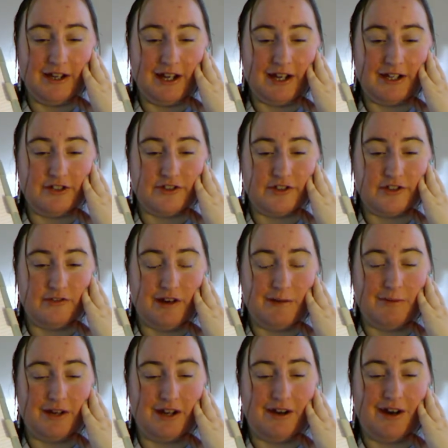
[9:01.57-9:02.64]
I can just grab
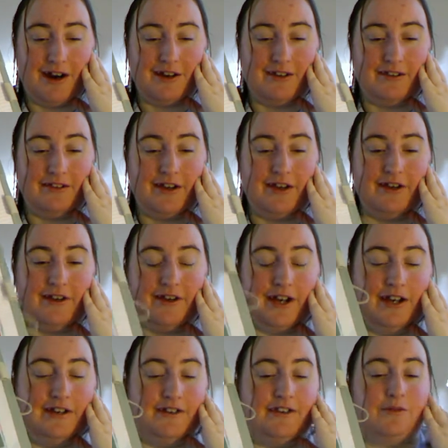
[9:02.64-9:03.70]
a card and say,
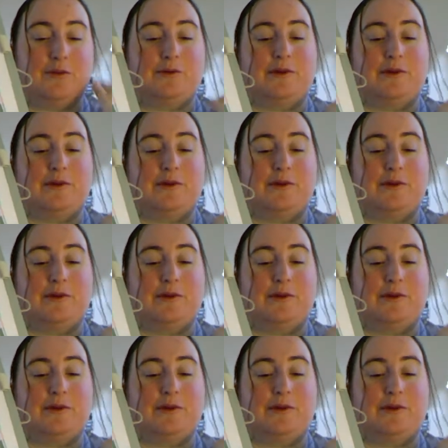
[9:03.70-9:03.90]
okay, this is